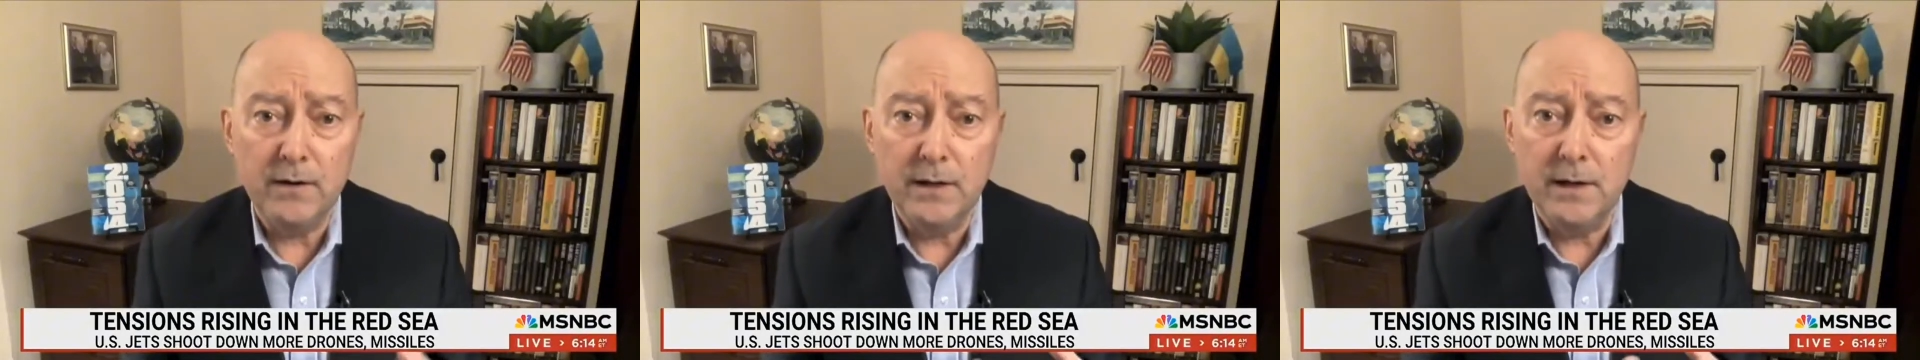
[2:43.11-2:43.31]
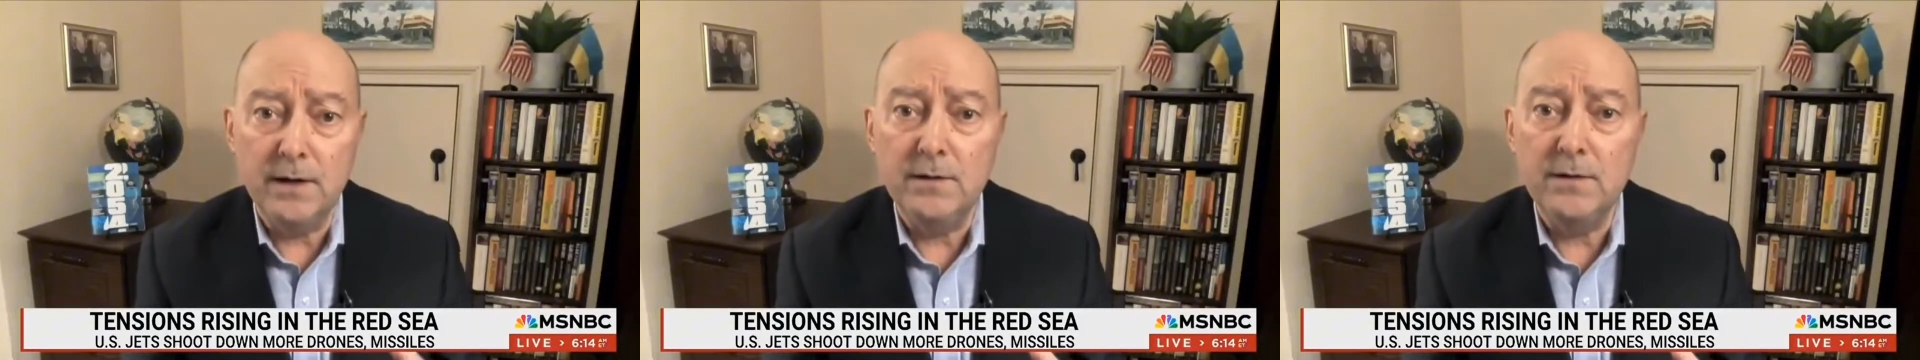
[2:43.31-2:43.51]

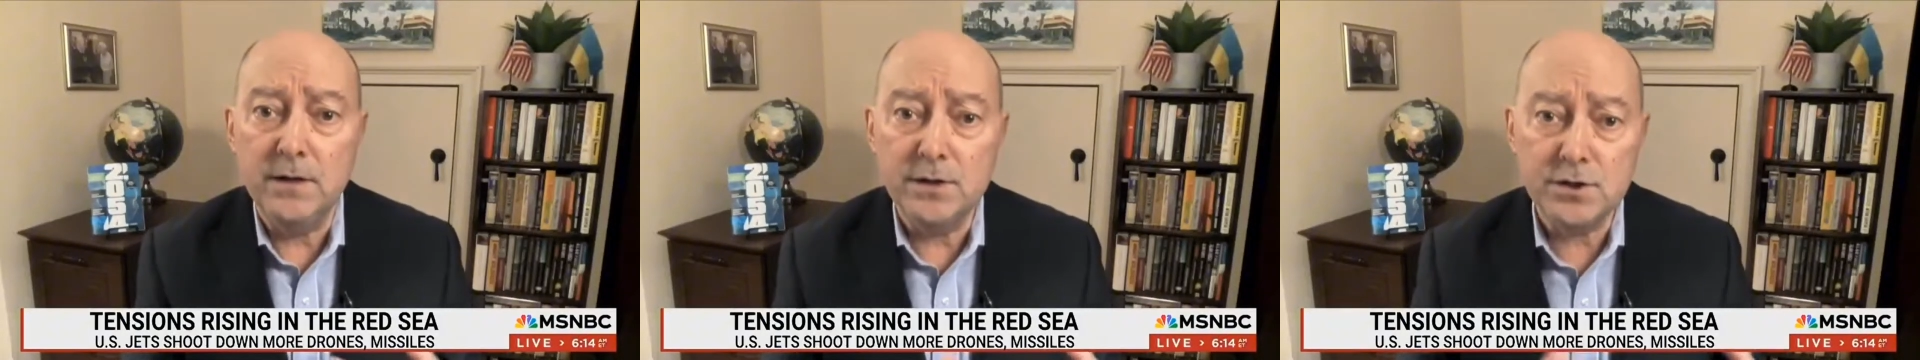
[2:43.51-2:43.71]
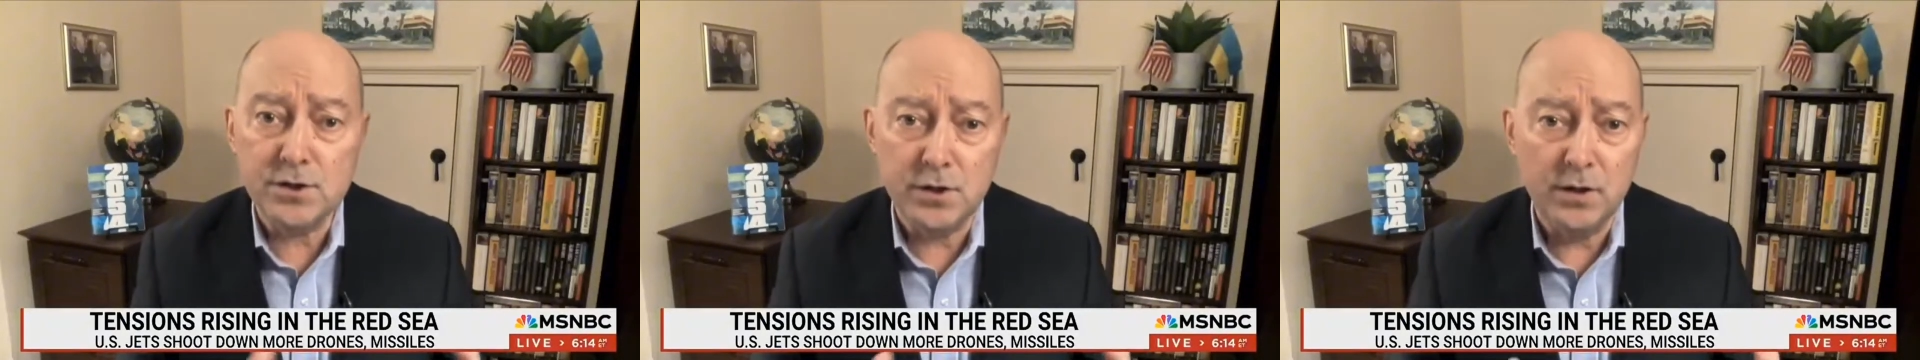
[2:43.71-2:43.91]
In
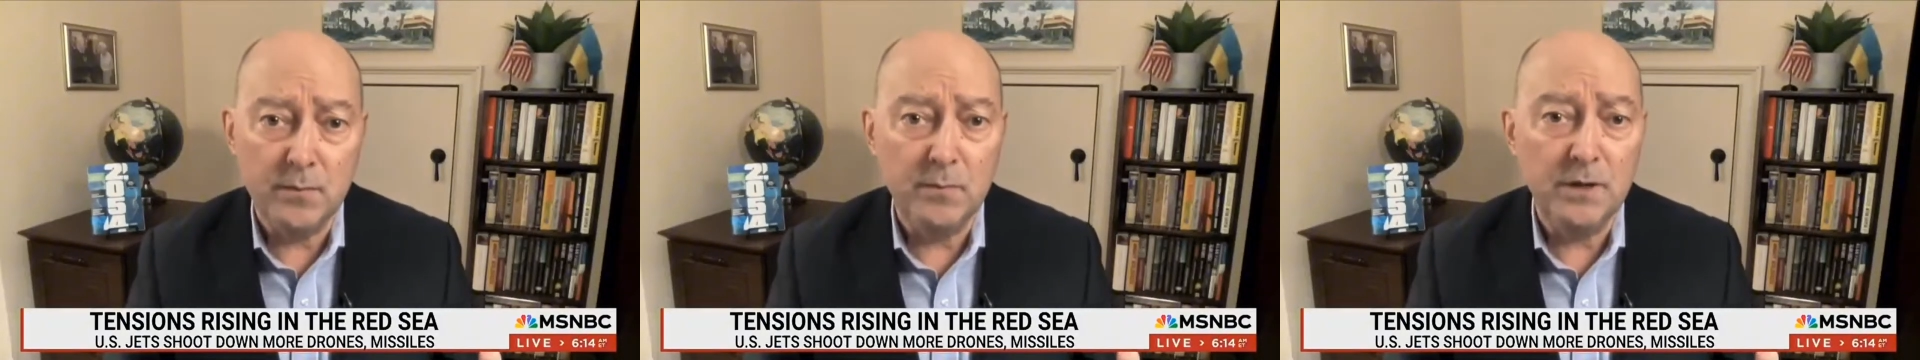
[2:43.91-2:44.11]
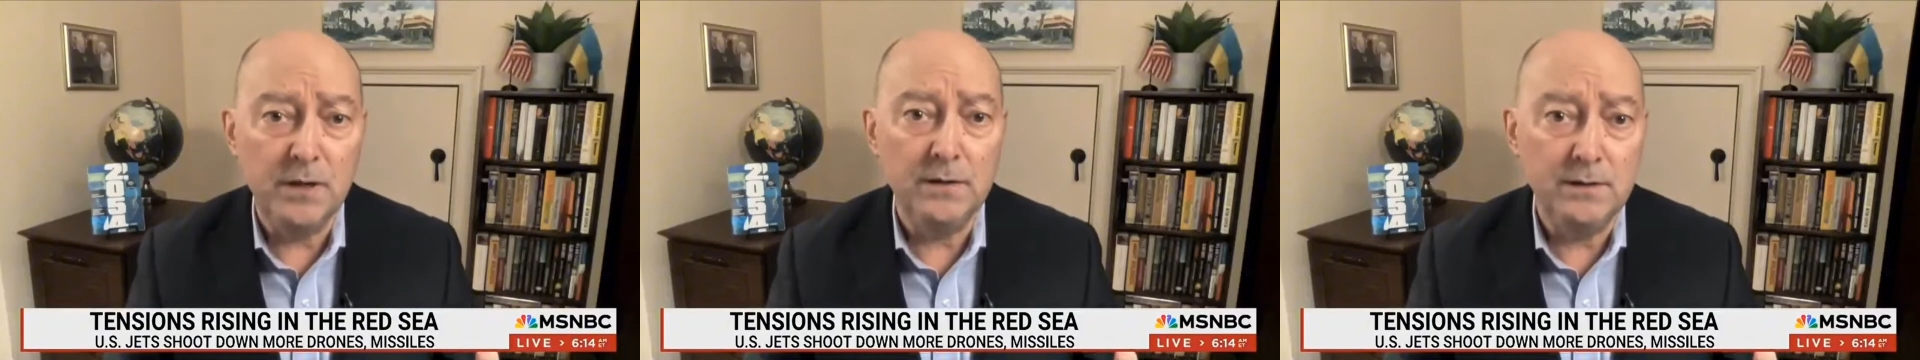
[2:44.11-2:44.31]
addition to
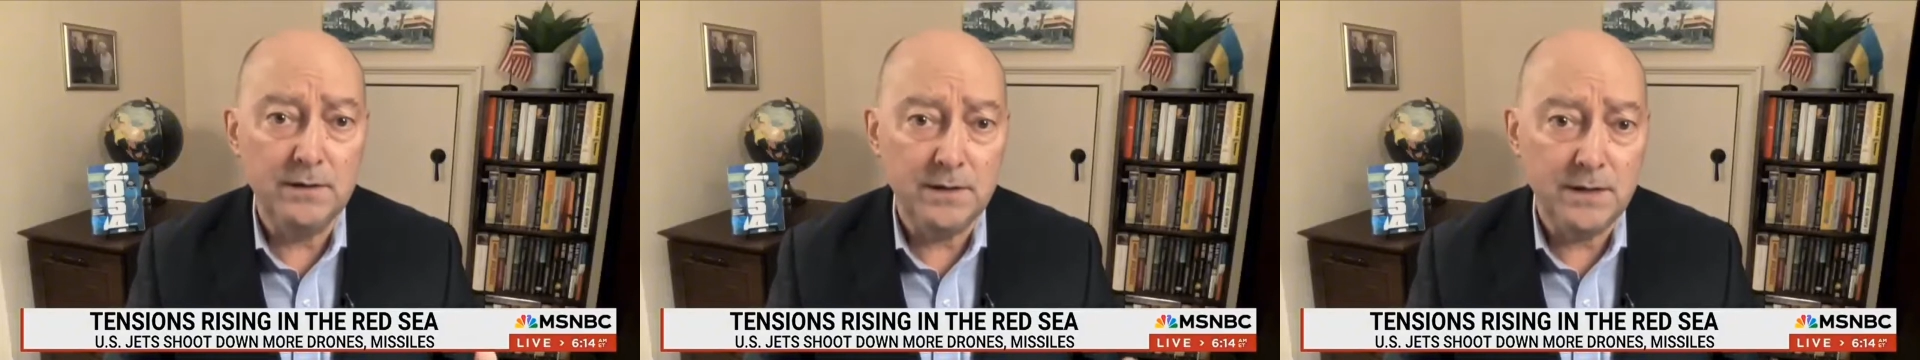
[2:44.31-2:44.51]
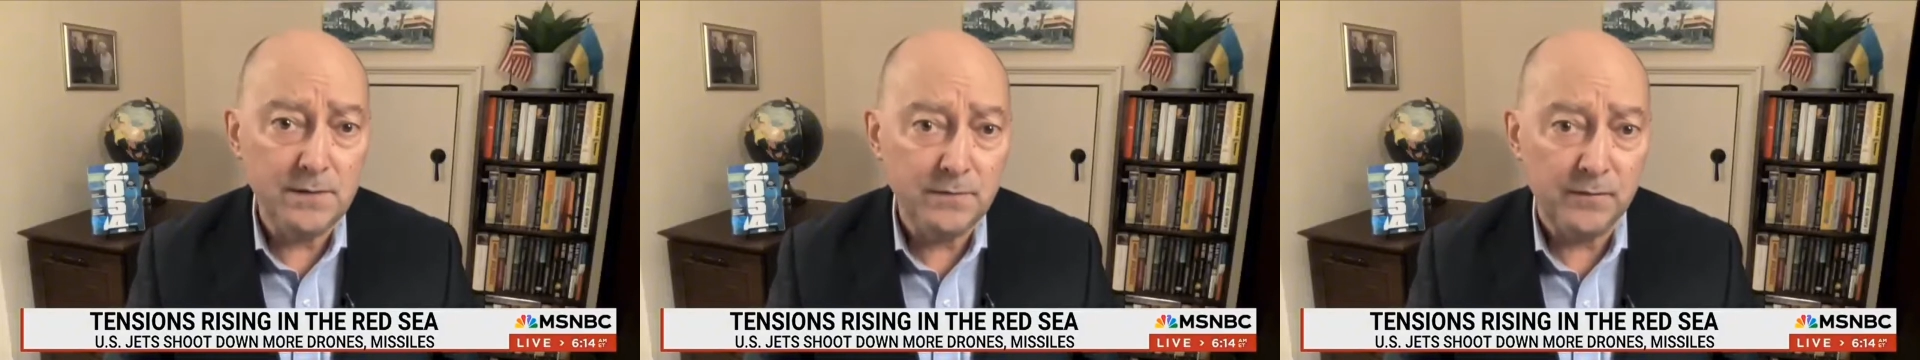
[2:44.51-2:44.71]
being
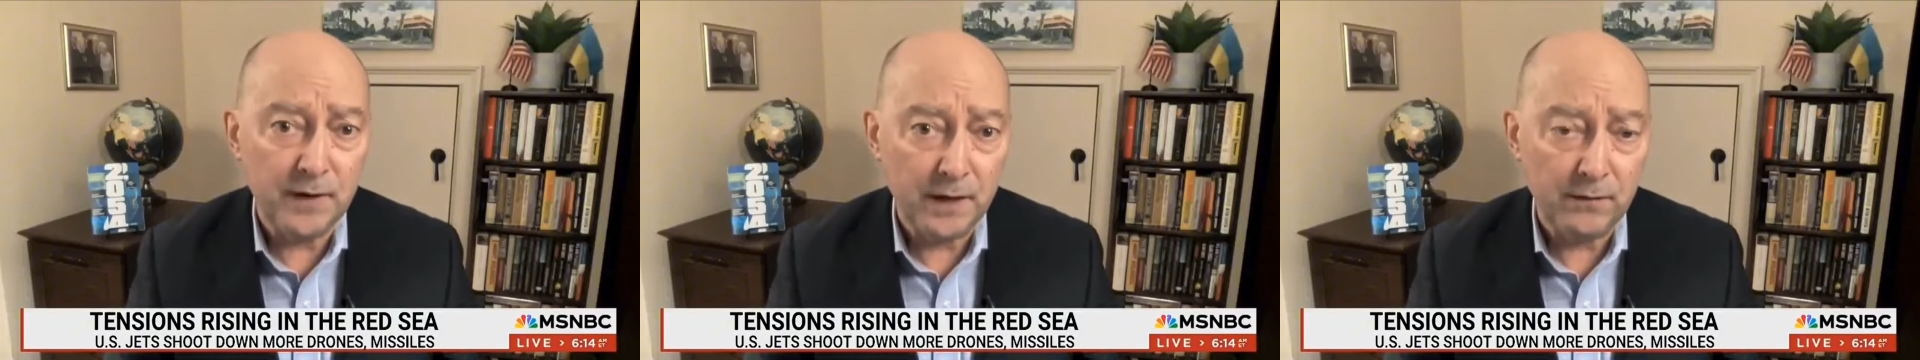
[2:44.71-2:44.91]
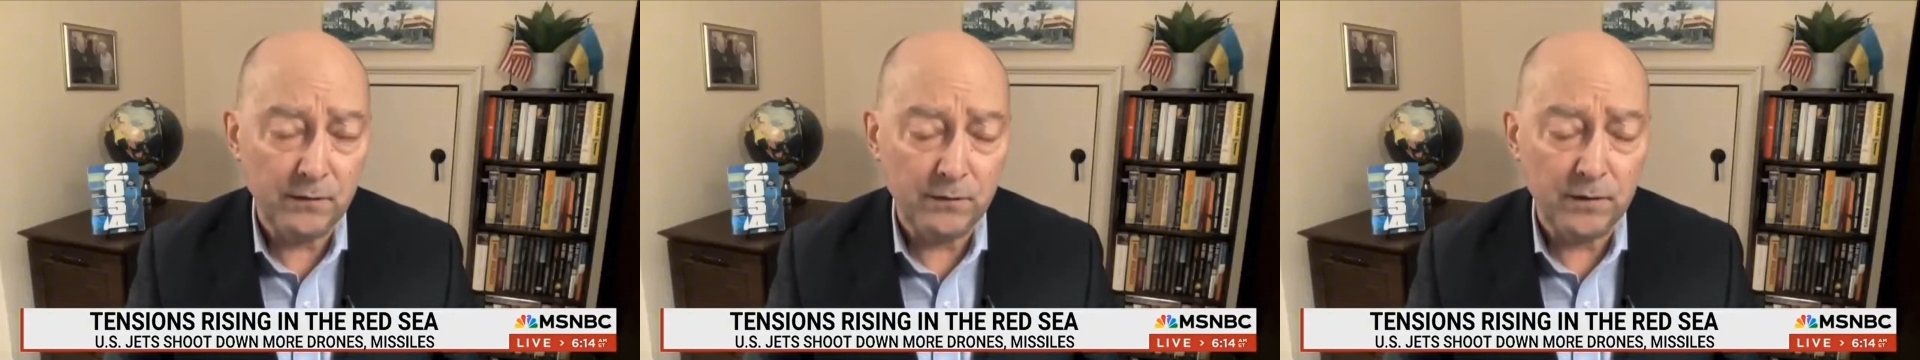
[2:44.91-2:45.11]

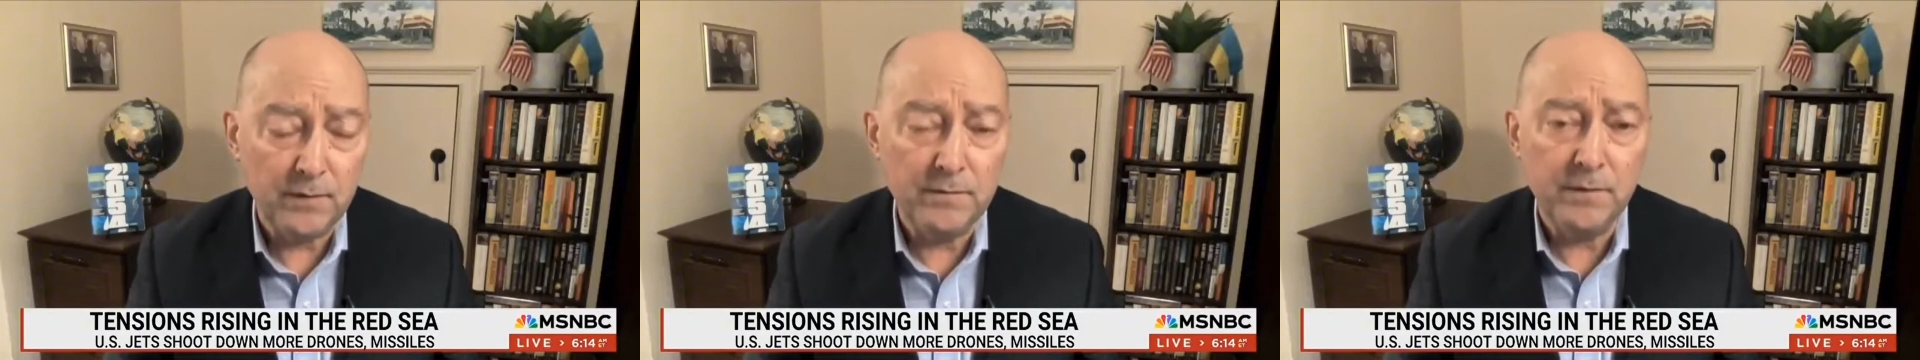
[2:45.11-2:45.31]
defensive